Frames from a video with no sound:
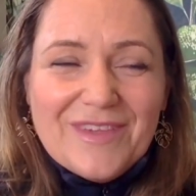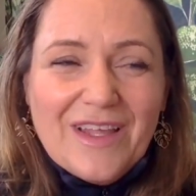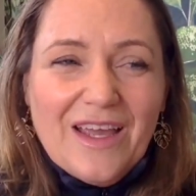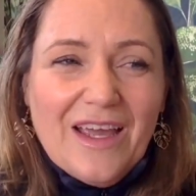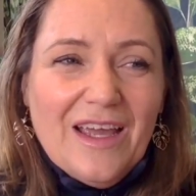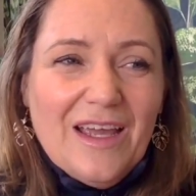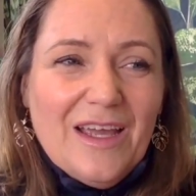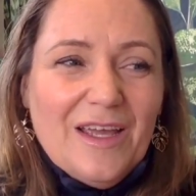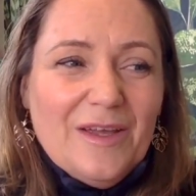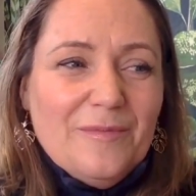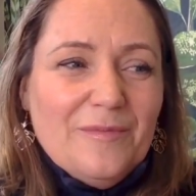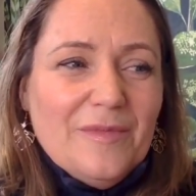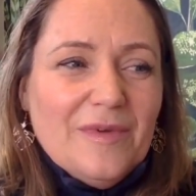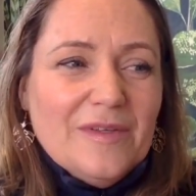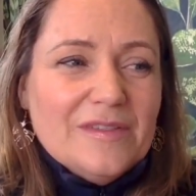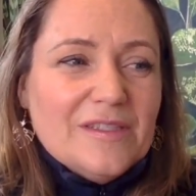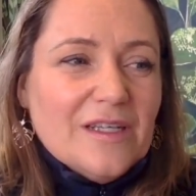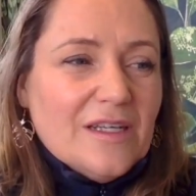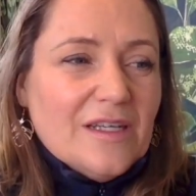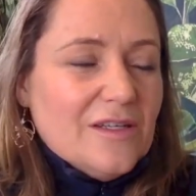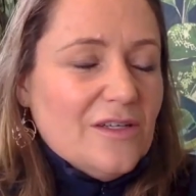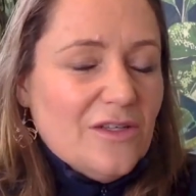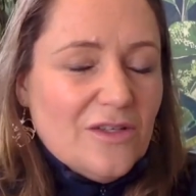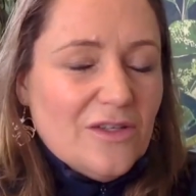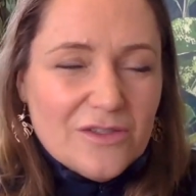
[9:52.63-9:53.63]
Done
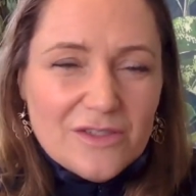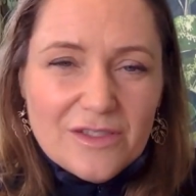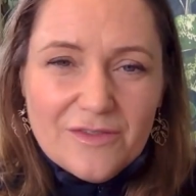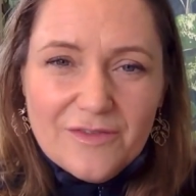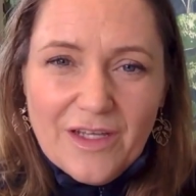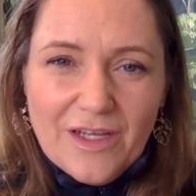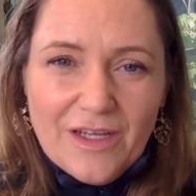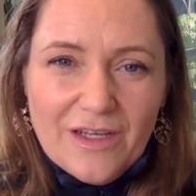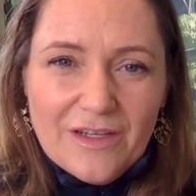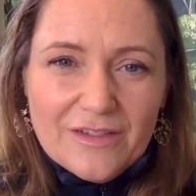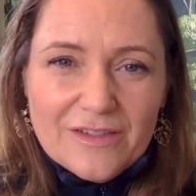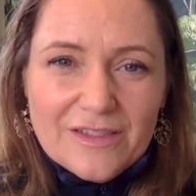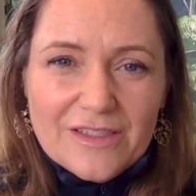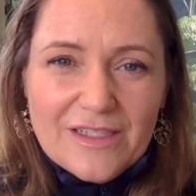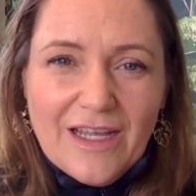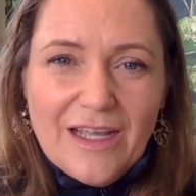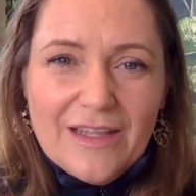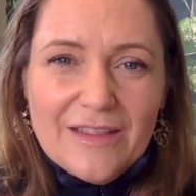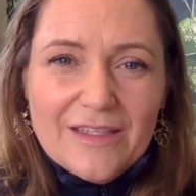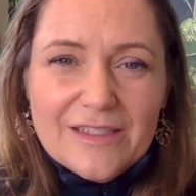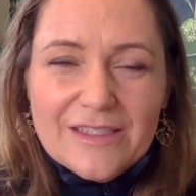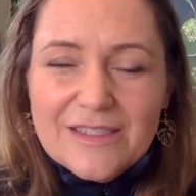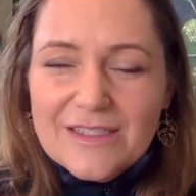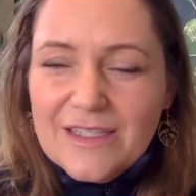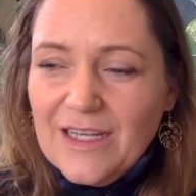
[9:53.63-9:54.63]
lots of those,
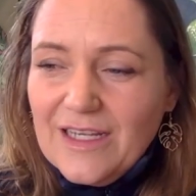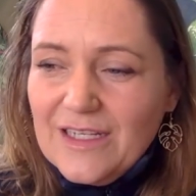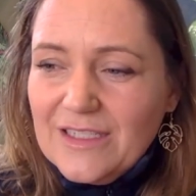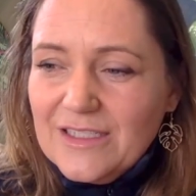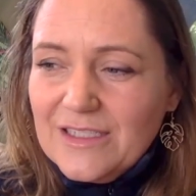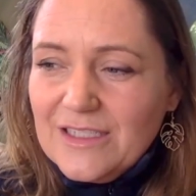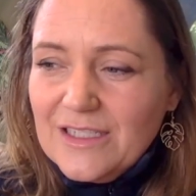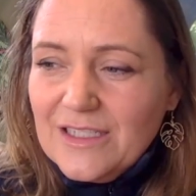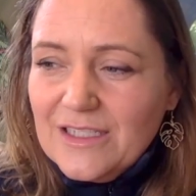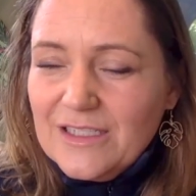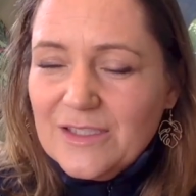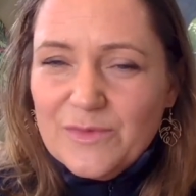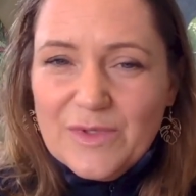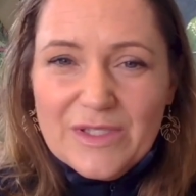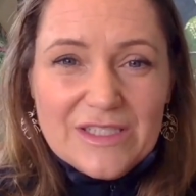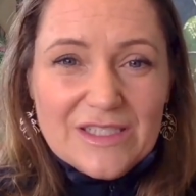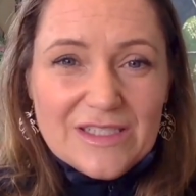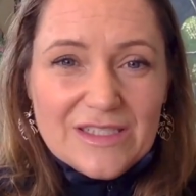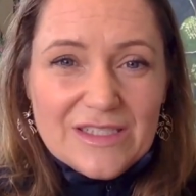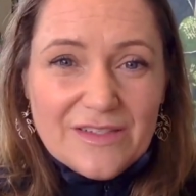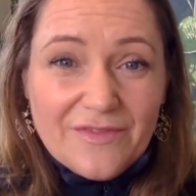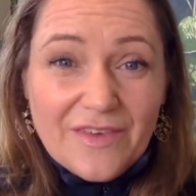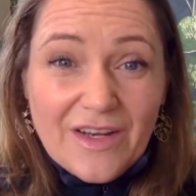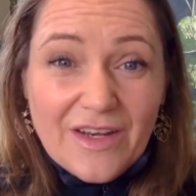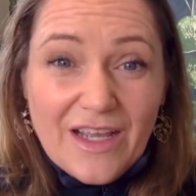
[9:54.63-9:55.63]
had the standard, which
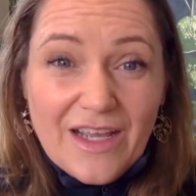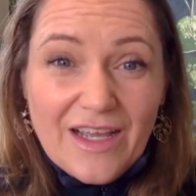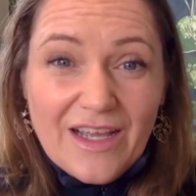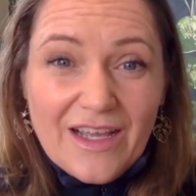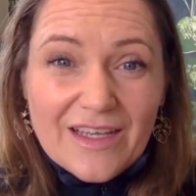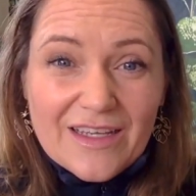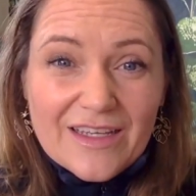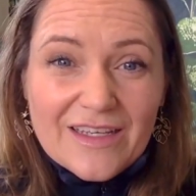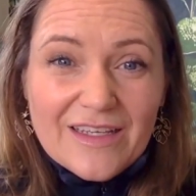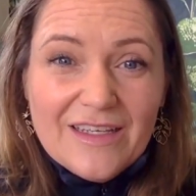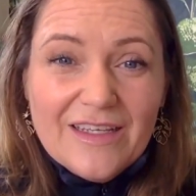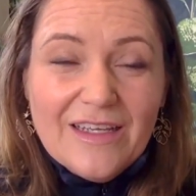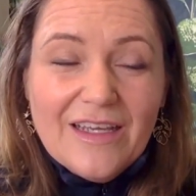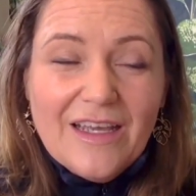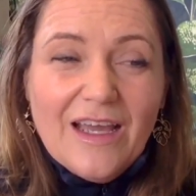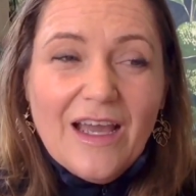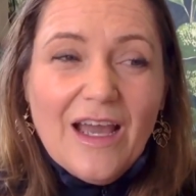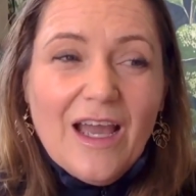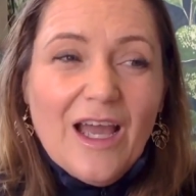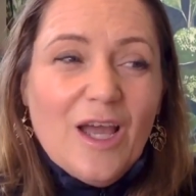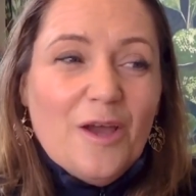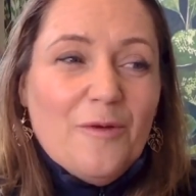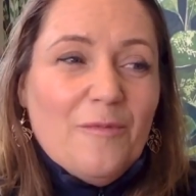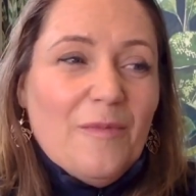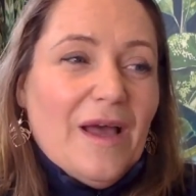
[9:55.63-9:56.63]
is the flag,
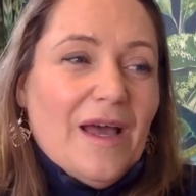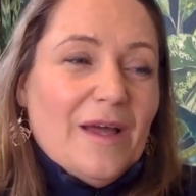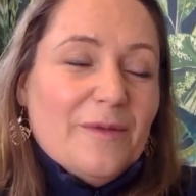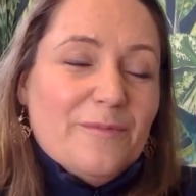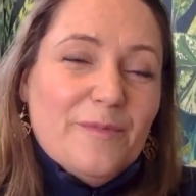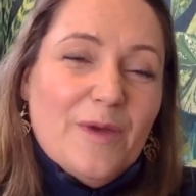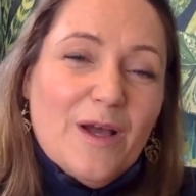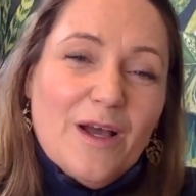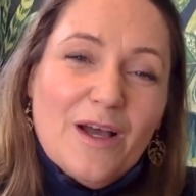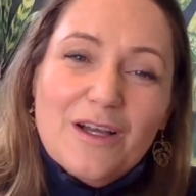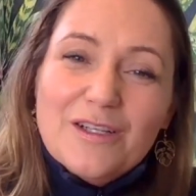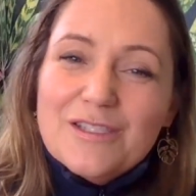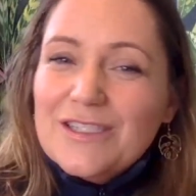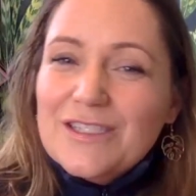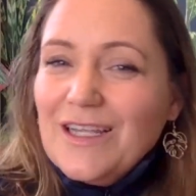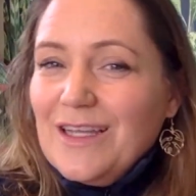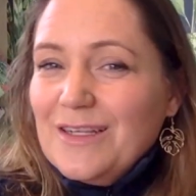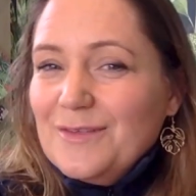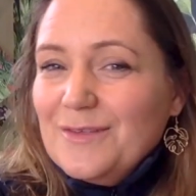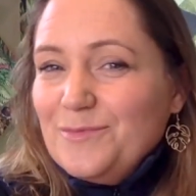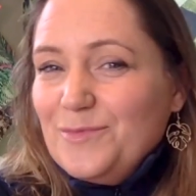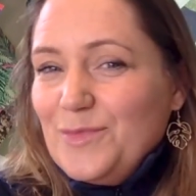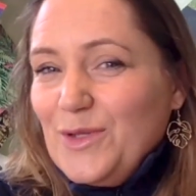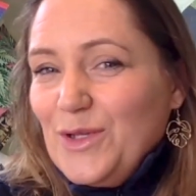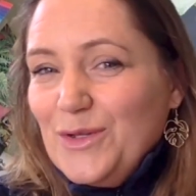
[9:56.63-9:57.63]
had march,
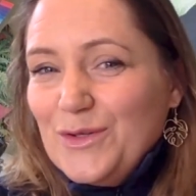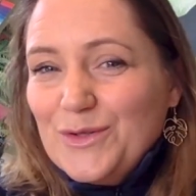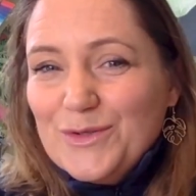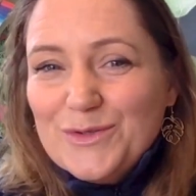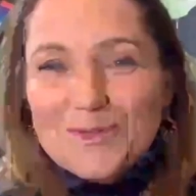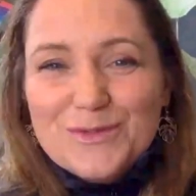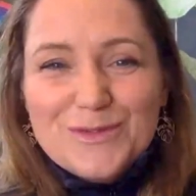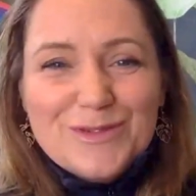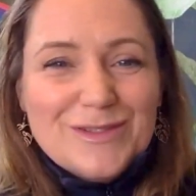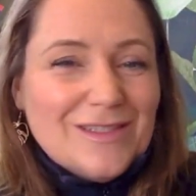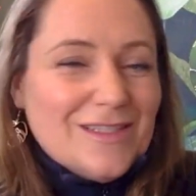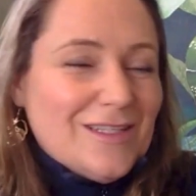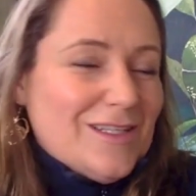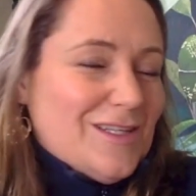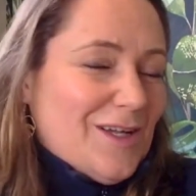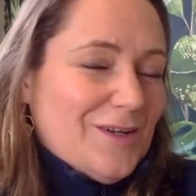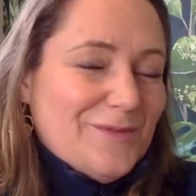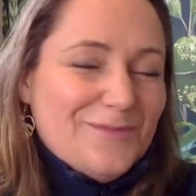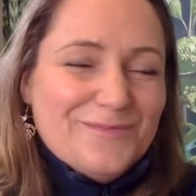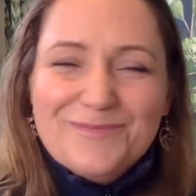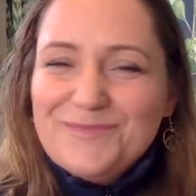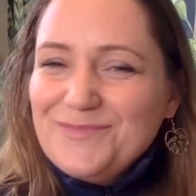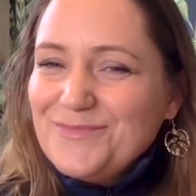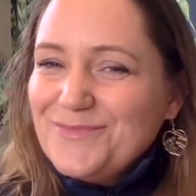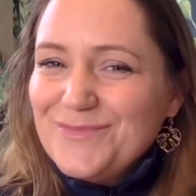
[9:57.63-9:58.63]
had bugles,
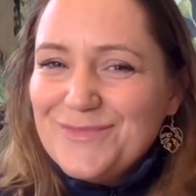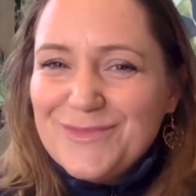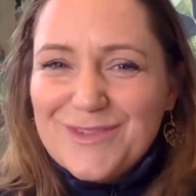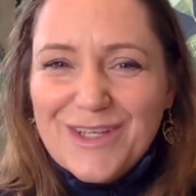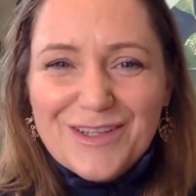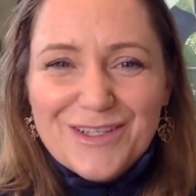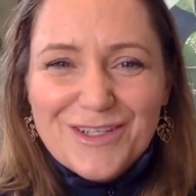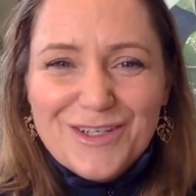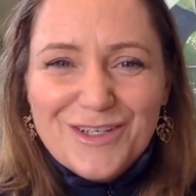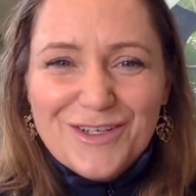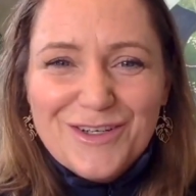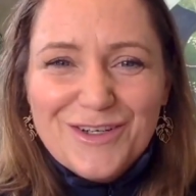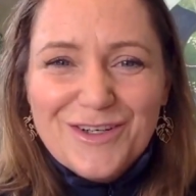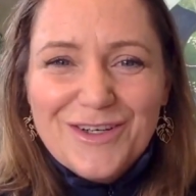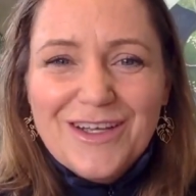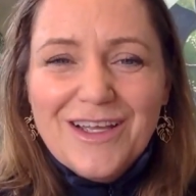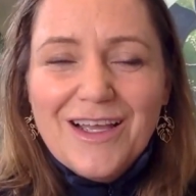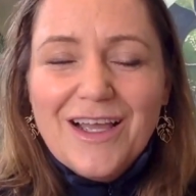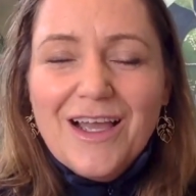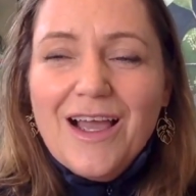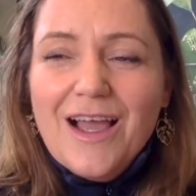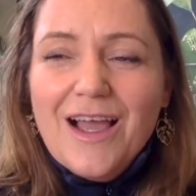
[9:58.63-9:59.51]
done a lot.